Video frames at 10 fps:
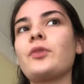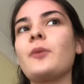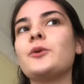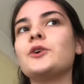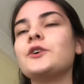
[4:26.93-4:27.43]

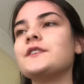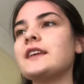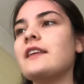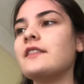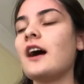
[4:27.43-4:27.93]
Because
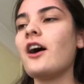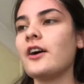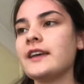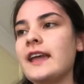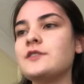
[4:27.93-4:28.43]
in the
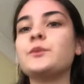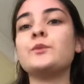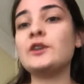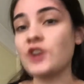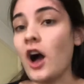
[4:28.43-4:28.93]
arcades,
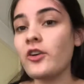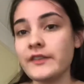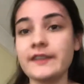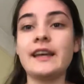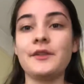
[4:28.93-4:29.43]
which are in
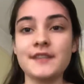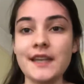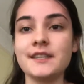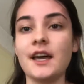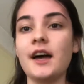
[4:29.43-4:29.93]
the town
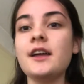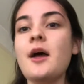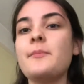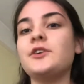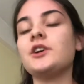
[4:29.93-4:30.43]
centre,
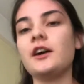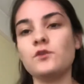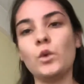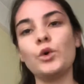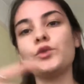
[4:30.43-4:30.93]
but you kind of
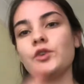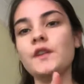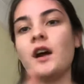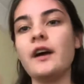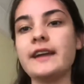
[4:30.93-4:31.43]
walk through
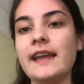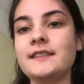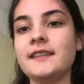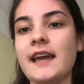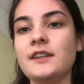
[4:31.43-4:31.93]
the arcades
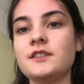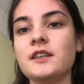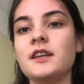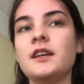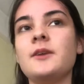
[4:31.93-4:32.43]
to get,
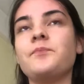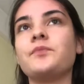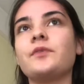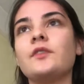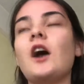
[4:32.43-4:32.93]

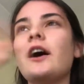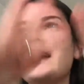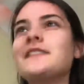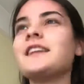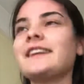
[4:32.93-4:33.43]
the
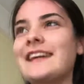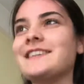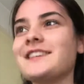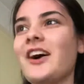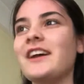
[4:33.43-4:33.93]
arcades are like
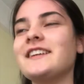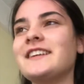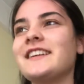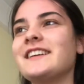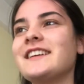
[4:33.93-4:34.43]
inside,
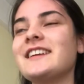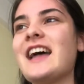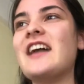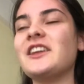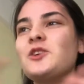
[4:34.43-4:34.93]

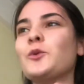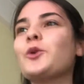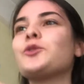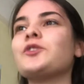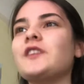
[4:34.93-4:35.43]
and then you
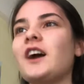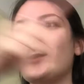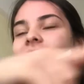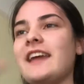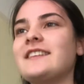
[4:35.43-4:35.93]
walk through the
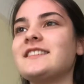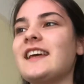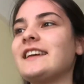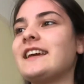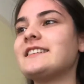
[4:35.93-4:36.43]
arcades to
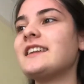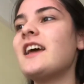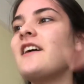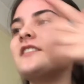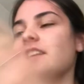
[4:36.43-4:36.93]
then get
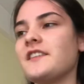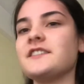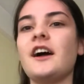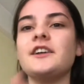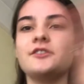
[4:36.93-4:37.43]
to the other
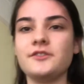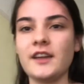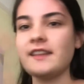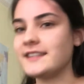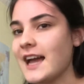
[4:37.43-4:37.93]
side of
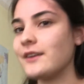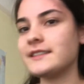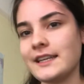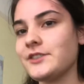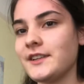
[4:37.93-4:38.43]
like the town
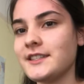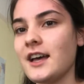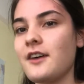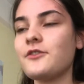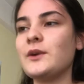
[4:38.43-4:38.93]
centre and
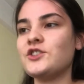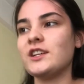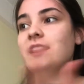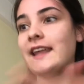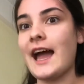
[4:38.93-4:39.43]
stuff, which
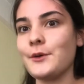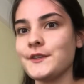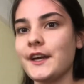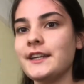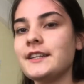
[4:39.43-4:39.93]
are then
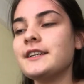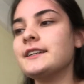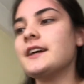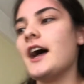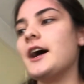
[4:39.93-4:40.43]
outside.
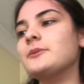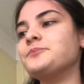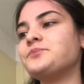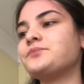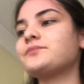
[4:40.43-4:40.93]

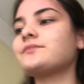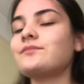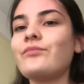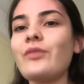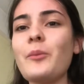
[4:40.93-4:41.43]

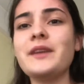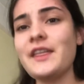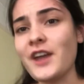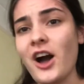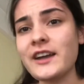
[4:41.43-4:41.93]
But yeah,
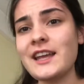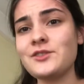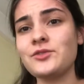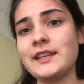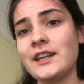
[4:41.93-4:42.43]
the arcades
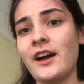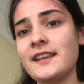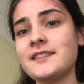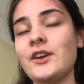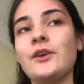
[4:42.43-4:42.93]
are really
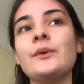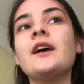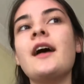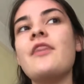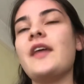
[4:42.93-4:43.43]
nice. So
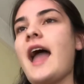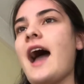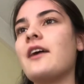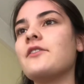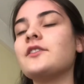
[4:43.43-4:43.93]
they
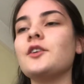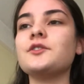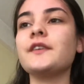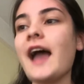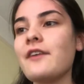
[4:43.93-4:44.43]
have lots
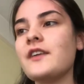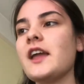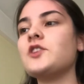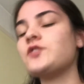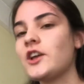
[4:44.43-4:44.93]
of
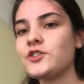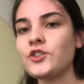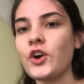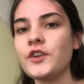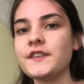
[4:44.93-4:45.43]
cafes,
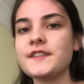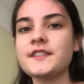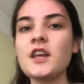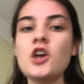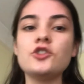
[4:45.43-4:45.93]

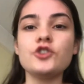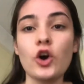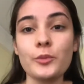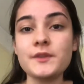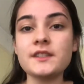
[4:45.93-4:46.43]
restaurants,
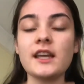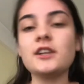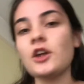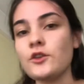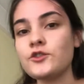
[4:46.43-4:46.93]
shops, like
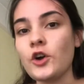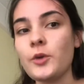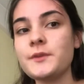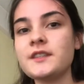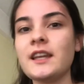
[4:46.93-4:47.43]
clothes
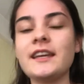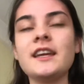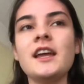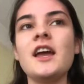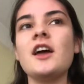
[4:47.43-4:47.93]
shops and like
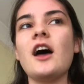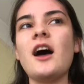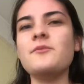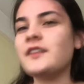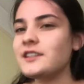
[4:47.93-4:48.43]

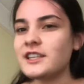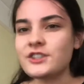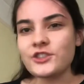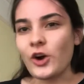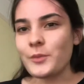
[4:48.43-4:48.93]
vintage
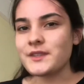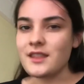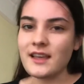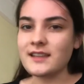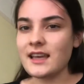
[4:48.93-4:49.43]
shops and
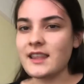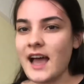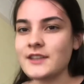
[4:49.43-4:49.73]
things like that.